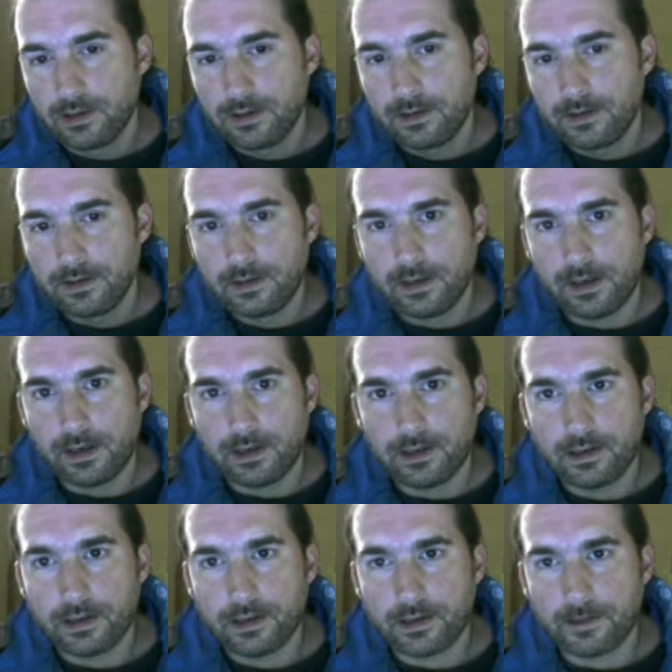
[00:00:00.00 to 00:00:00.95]

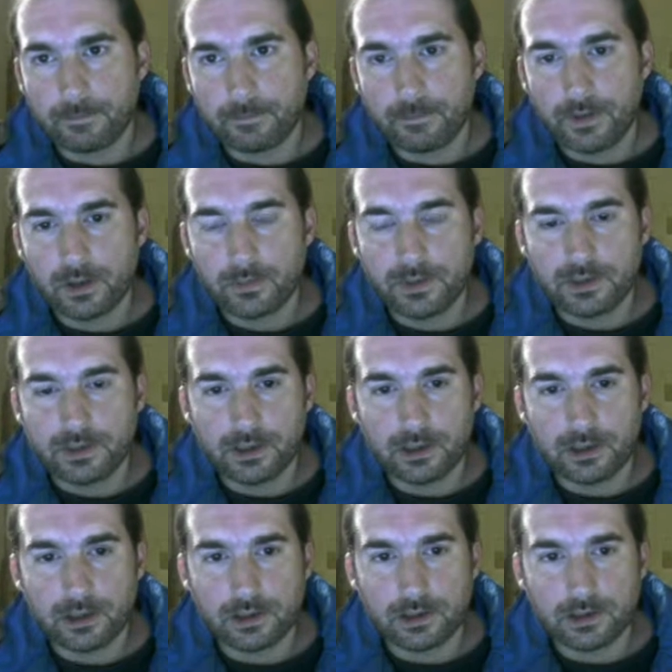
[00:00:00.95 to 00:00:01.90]
And their
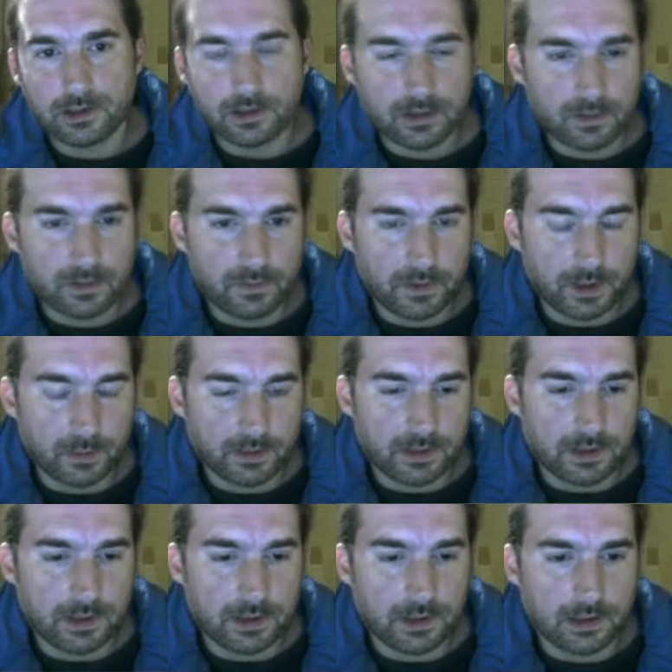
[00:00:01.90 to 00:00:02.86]
positions, their frequency
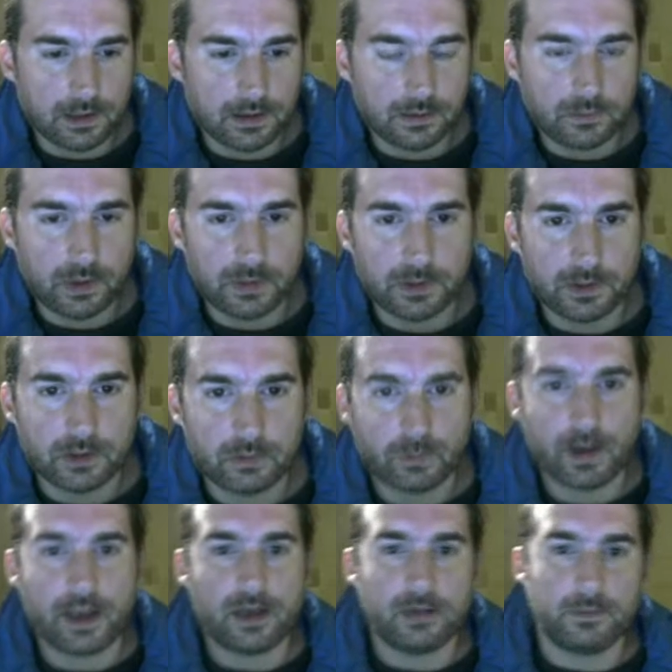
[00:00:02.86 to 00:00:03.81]
is pretty much
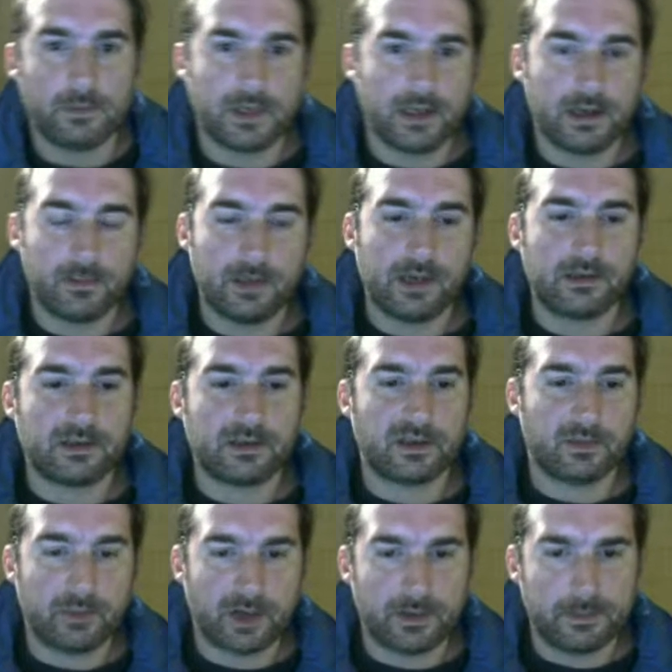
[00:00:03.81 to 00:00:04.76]
random, again based on the
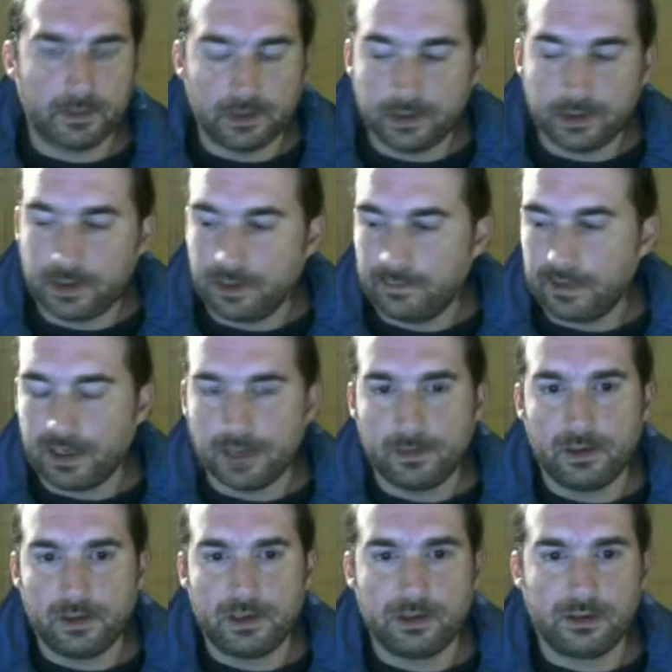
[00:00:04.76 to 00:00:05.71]
probability of the image
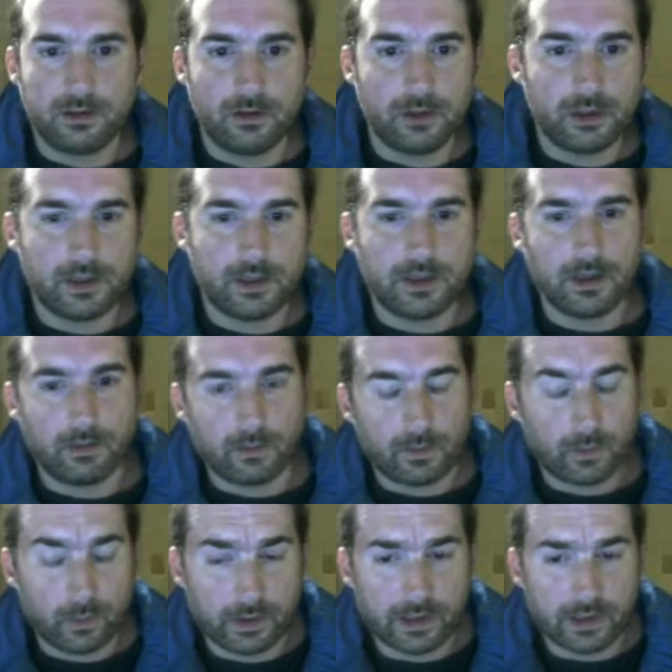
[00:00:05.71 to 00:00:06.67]
associated with
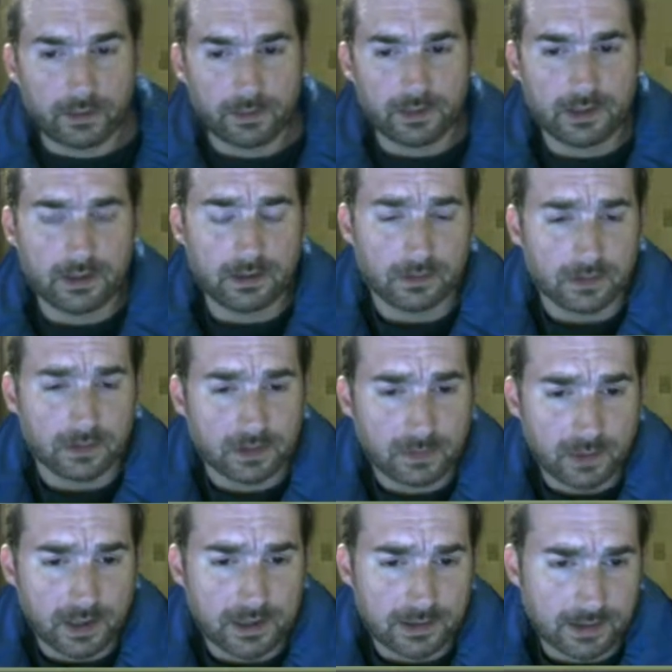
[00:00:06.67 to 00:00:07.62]
that particular
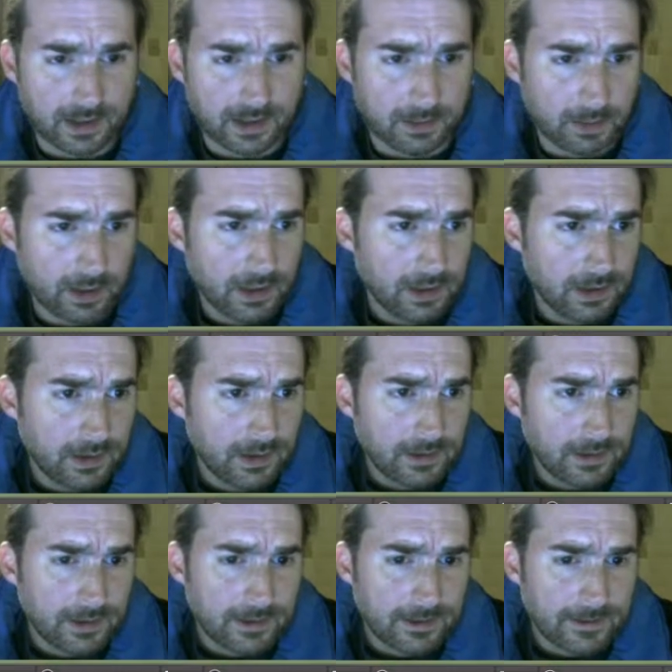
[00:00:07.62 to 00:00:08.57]
sprite type.
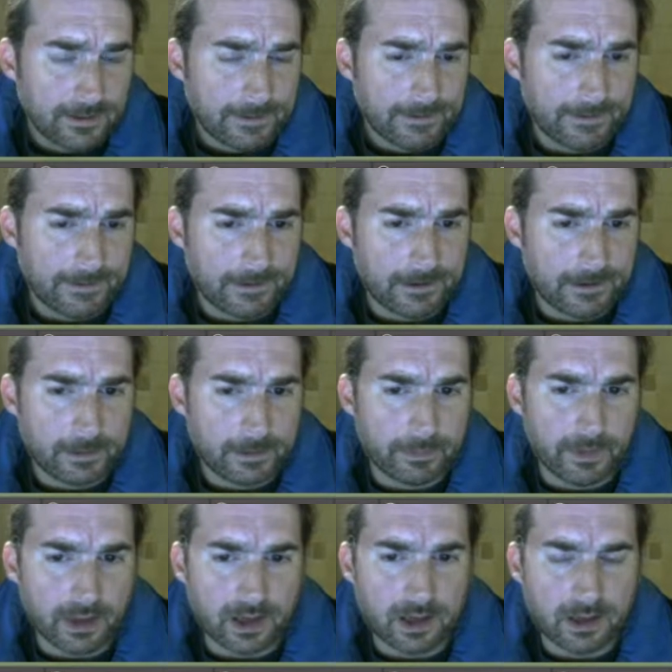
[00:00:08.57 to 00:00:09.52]
The
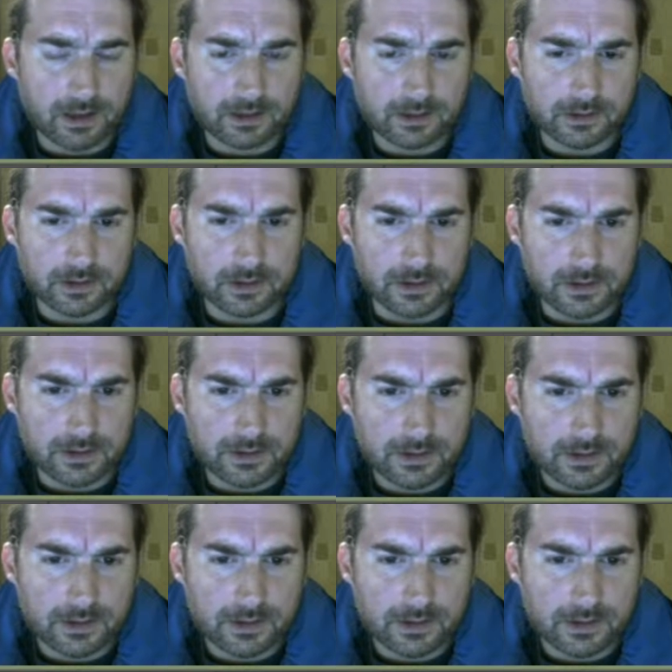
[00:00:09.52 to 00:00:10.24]
colors,